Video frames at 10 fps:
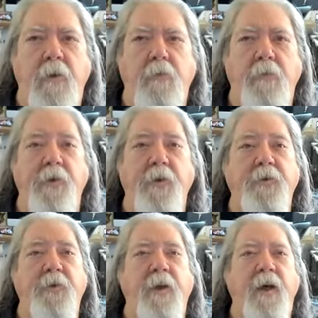for
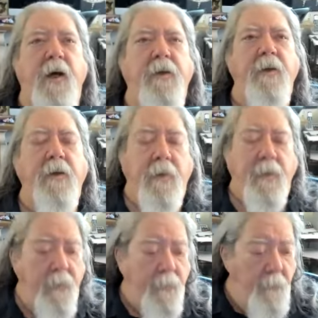this or that.
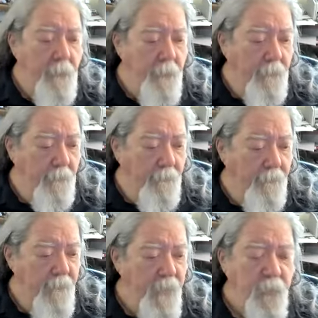
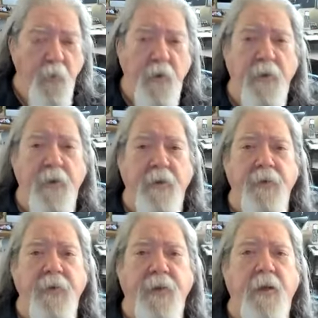There's really a
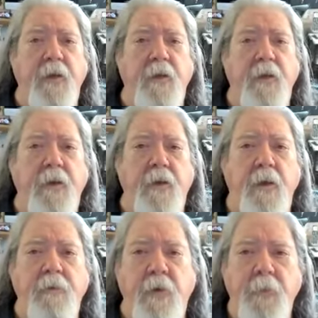set
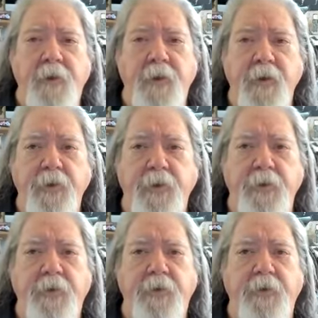of
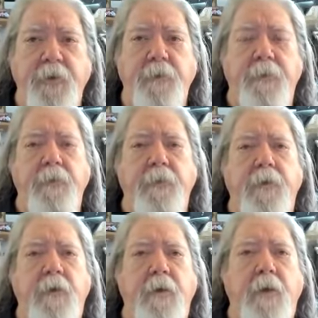limitations,
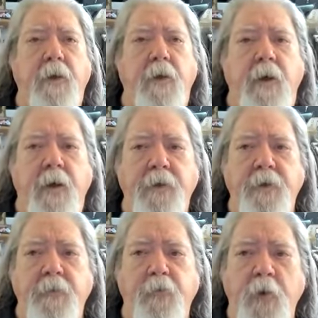as
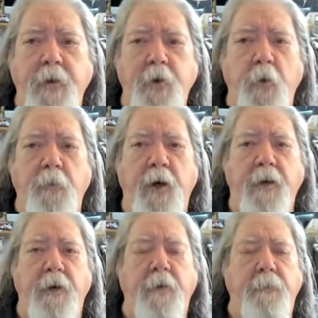if we know
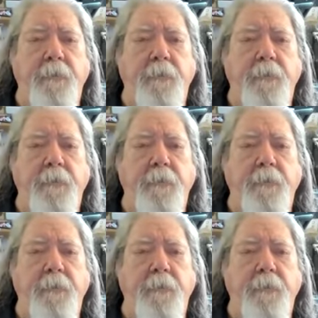better